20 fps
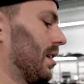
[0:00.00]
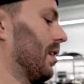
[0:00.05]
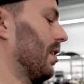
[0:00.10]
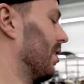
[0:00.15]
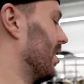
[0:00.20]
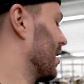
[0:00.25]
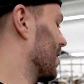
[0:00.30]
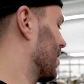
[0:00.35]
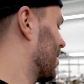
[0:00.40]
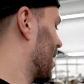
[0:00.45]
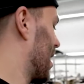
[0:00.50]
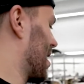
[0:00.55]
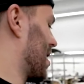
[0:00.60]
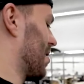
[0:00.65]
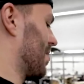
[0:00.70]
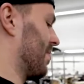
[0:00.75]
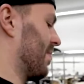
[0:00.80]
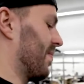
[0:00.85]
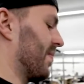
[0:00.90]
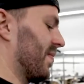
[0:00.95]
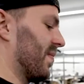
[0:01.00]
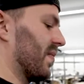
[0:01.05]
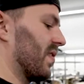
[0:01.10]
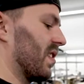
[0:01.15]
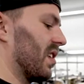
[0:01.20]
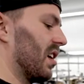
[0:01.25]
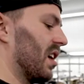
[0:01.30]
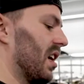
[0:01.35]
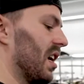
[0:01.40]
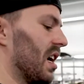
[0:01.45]
this side.
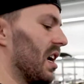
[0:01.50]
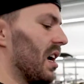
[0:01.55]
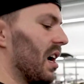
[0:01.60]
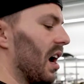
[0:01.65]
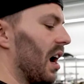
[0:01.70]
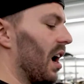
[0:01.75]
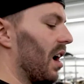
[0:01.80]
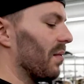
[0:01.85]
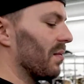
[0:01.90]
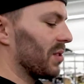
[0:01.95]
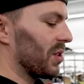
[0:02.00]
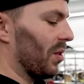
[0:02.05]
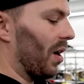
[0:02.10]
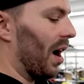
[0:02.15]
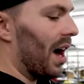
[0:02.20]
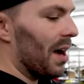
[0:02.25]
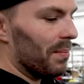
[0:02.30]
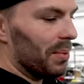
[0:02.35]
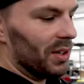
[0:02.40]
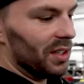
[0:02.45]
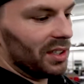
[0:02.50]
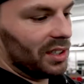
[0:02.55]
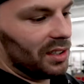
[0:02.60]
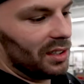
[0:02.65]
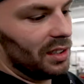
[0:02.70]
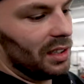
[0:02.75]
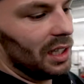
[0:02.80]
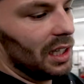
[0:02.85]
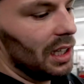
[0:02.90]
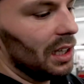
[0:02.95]
So I
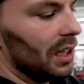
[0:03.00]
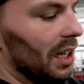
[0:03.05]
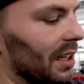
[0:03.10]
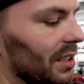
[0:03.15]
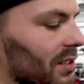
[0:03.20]
personally like